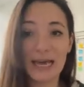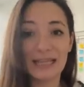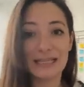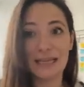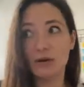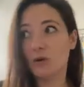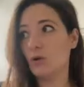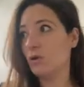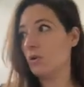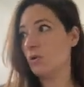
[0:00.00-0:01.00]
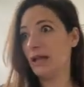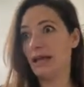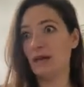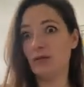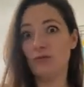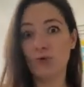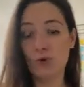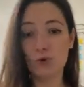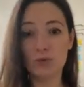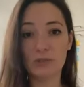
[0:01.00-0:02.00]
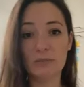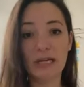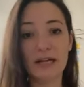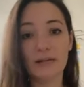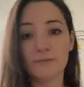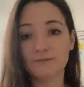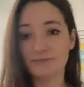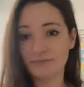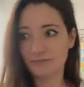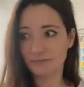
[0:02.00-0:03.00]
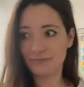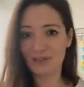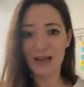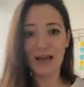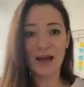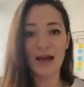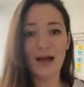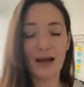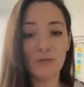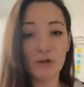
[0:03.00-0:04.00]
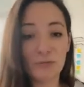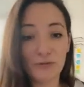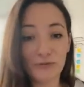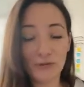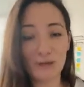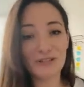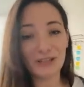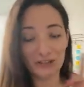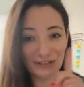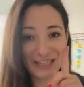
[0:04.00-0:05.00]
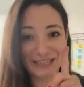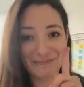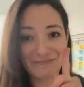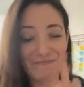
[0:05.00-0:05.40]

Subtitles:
and there's like a whole 4-course meal, I'm going to be full. I'm still going to eat.